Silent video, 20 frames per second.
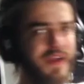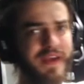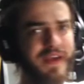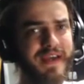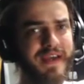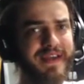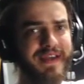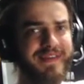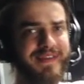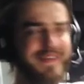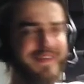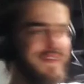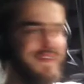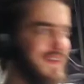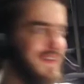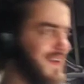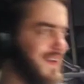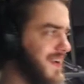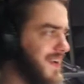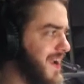It's
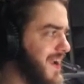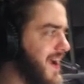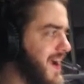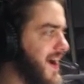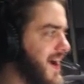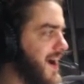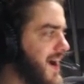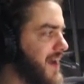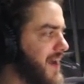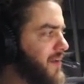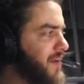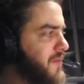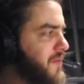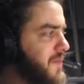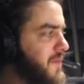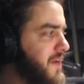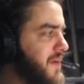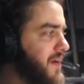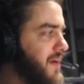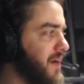kind of
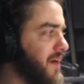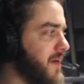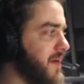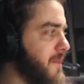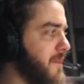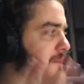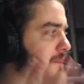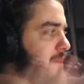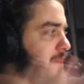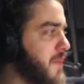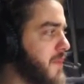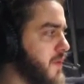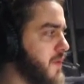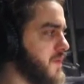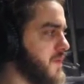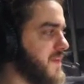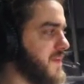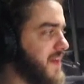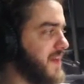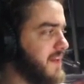the both
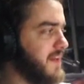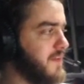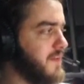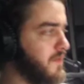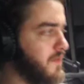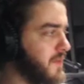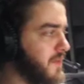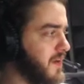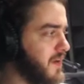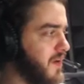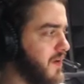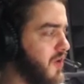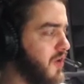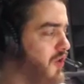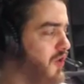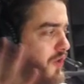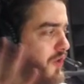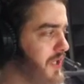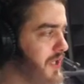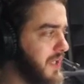sides of the
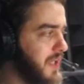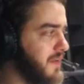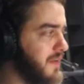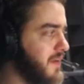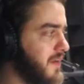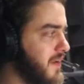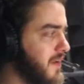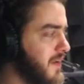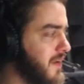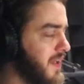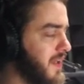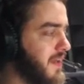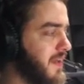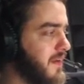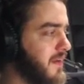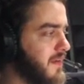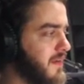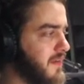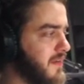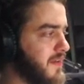coin
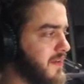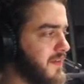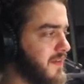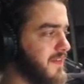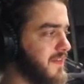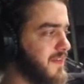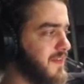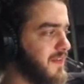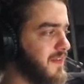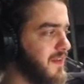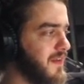here, because